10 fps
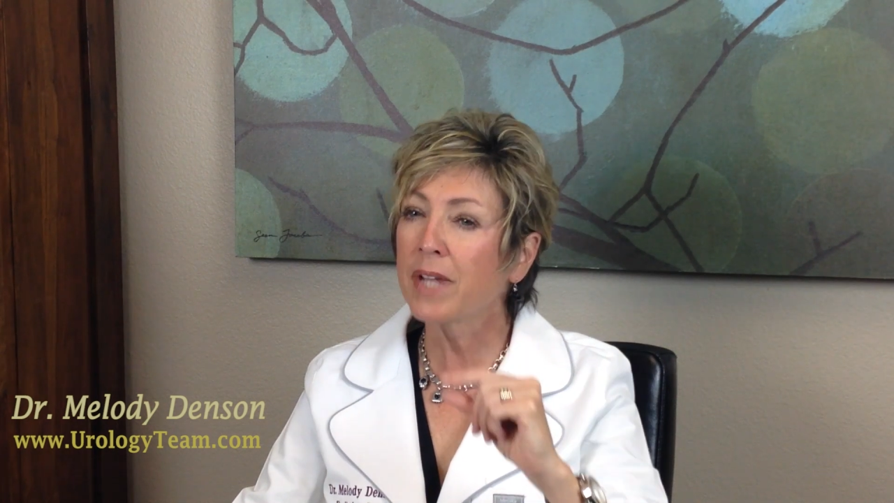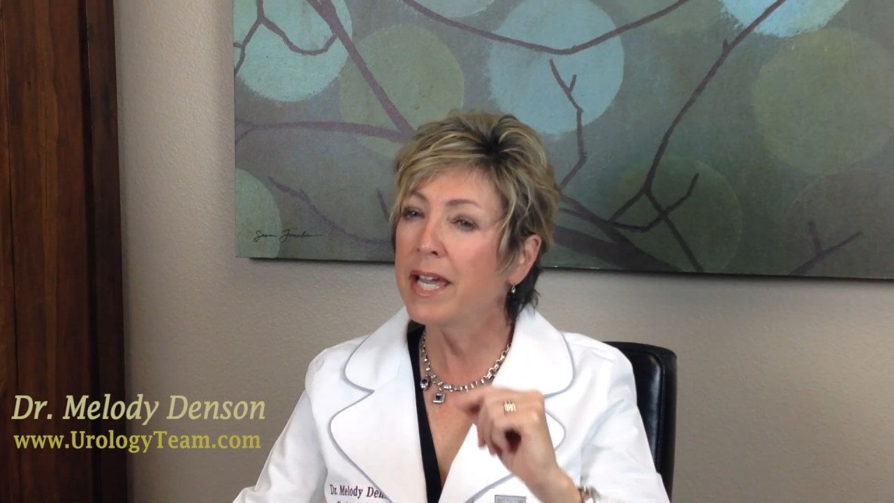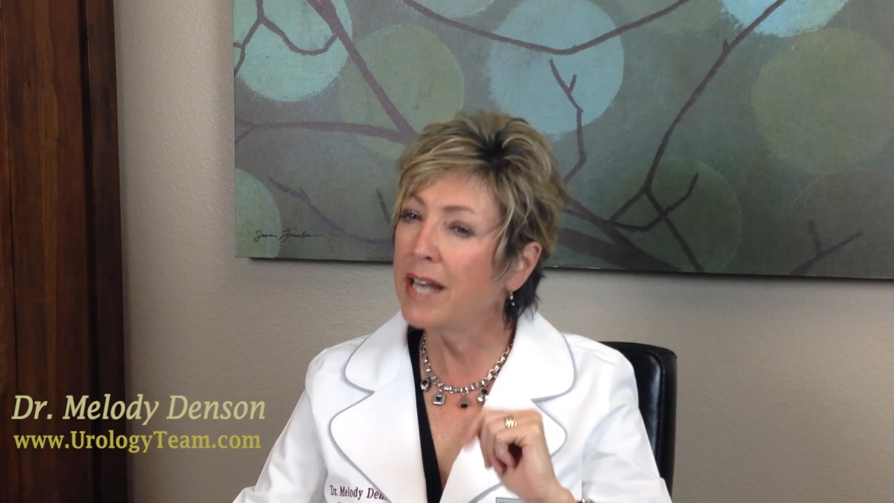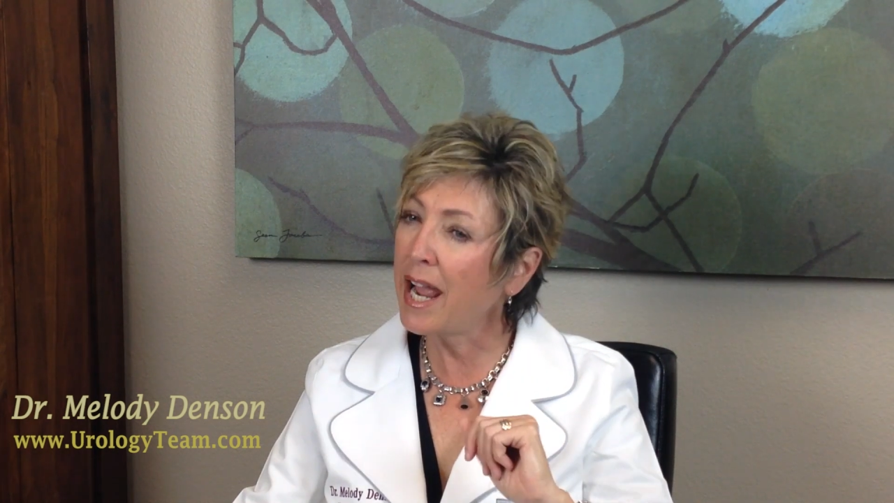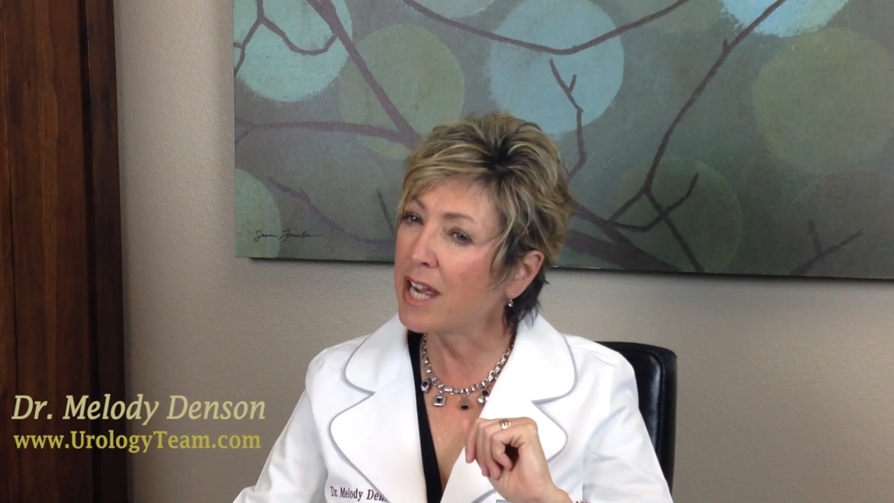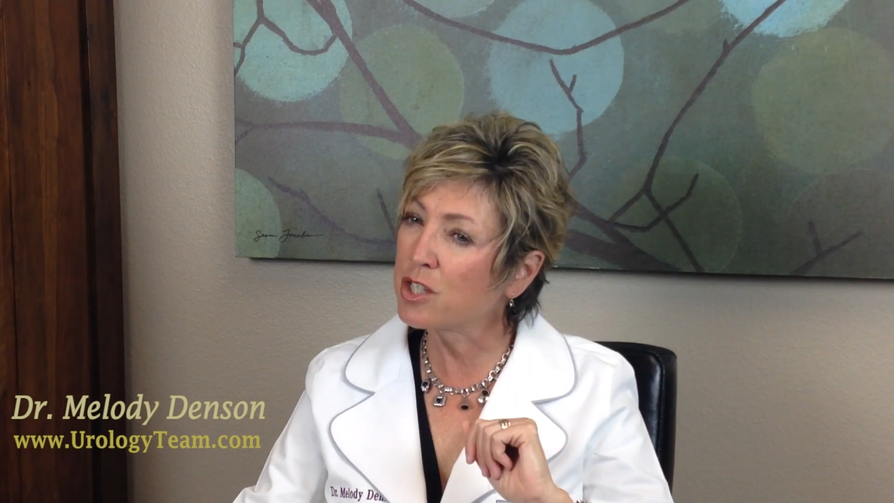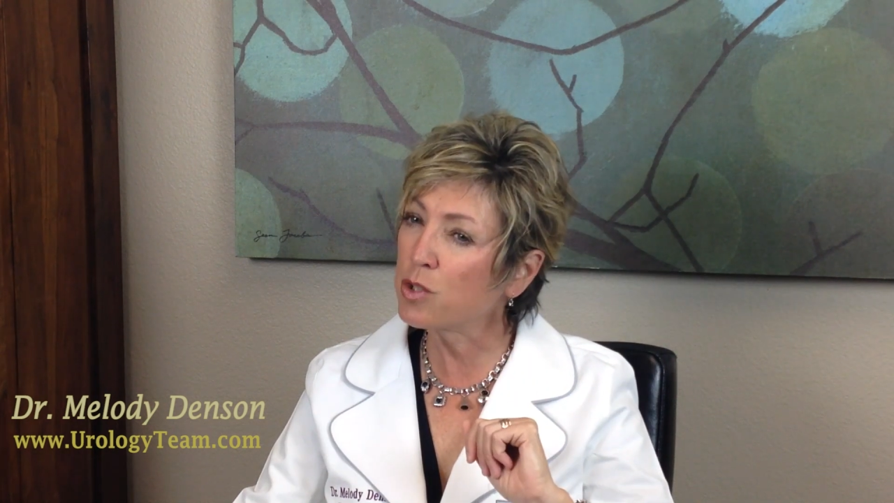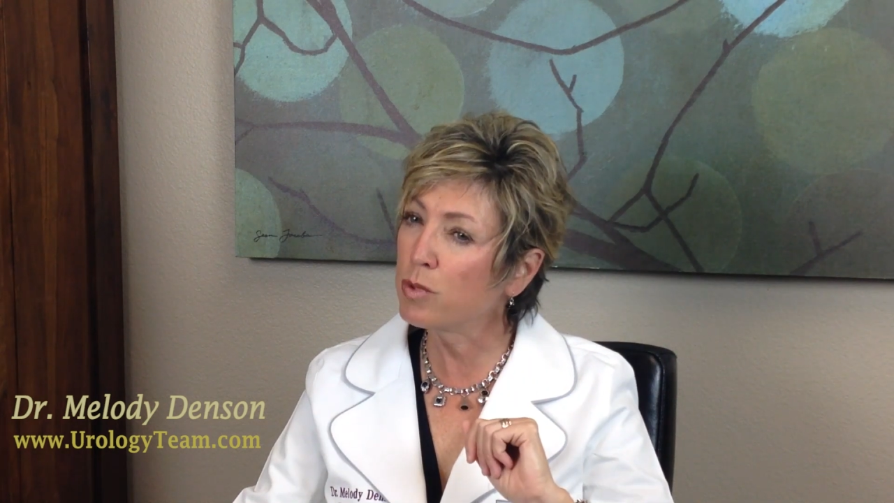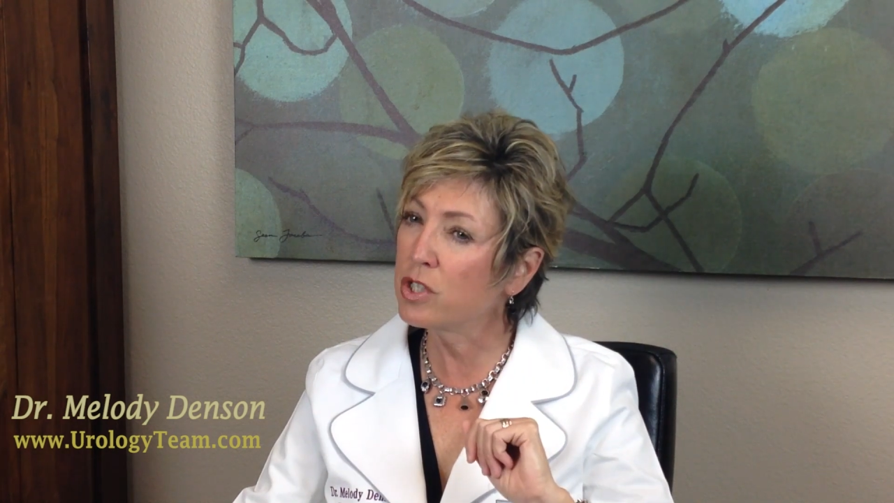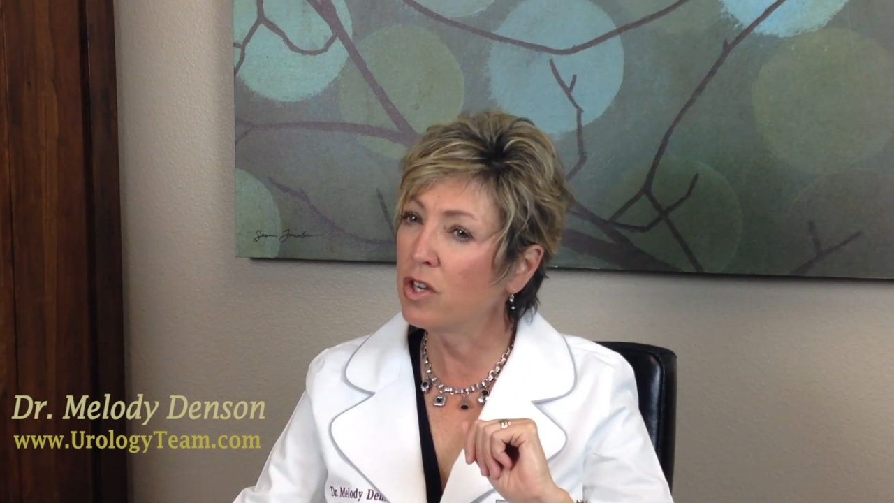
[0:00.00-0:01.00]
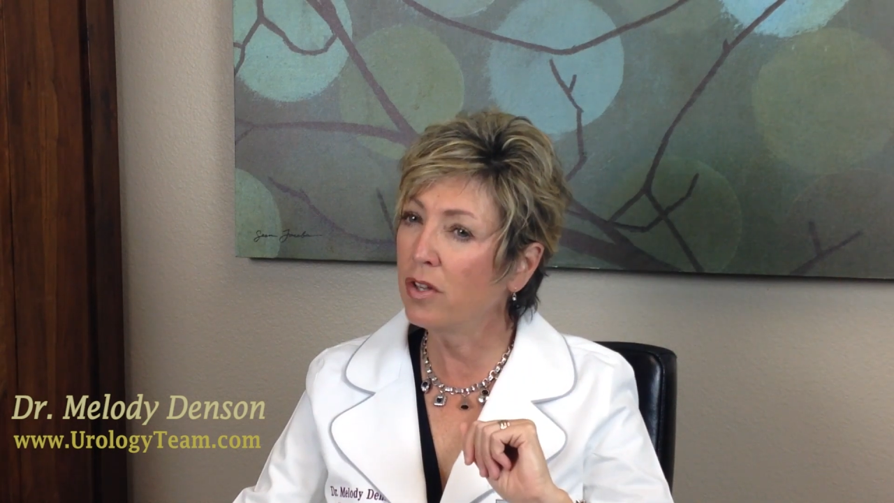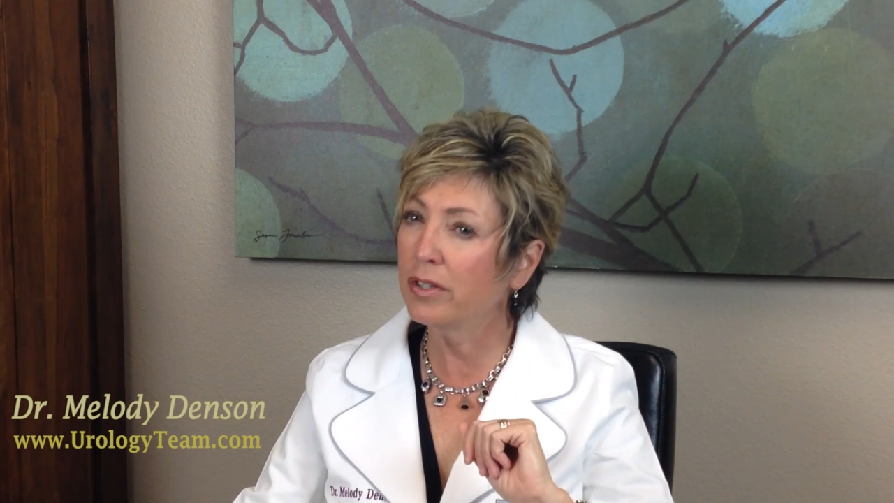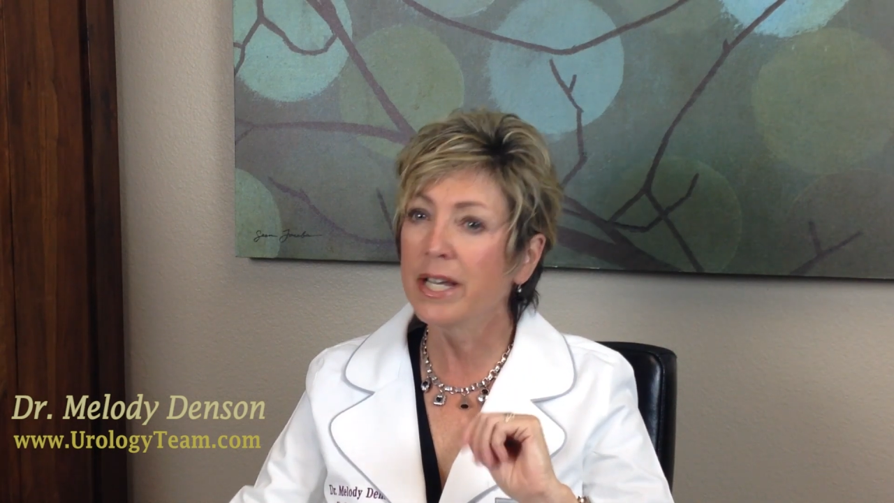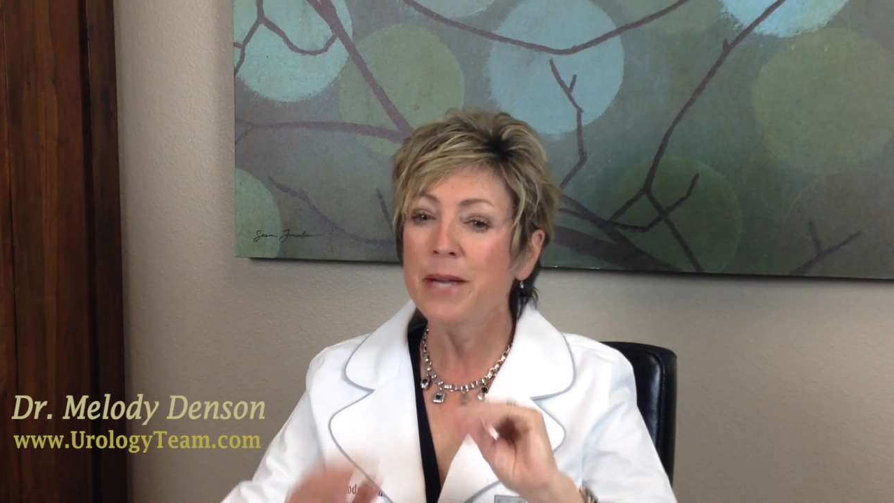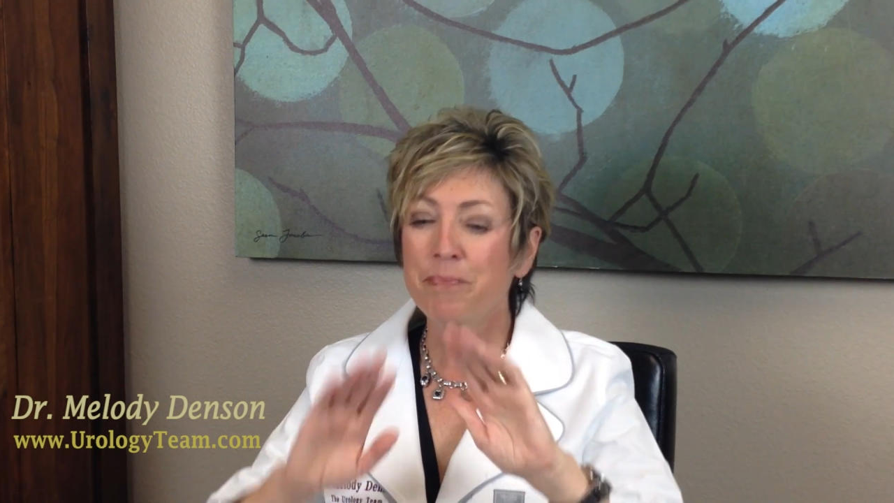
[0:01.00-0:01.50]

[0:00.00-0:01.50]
and as a result,